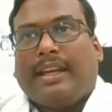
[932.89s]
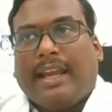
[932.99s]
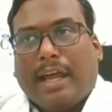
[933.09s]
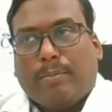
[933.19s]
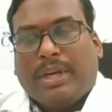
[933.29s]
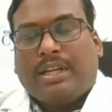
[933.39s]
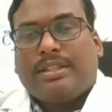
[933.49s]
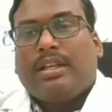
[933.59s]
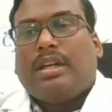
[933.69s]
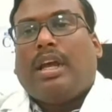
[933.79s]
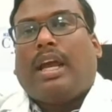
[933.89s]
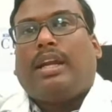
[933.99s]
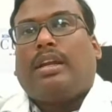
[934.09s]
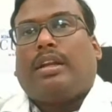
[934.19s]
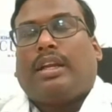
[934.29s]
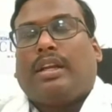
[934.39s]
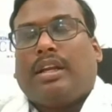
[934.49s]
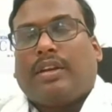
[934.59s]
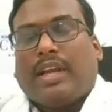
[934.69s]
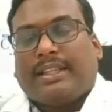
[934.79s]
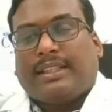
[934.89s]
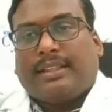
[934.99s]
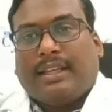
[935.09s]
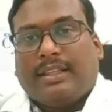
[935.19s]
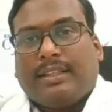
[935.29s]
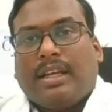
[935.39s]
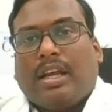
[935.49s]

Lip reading: habits and regular exercise,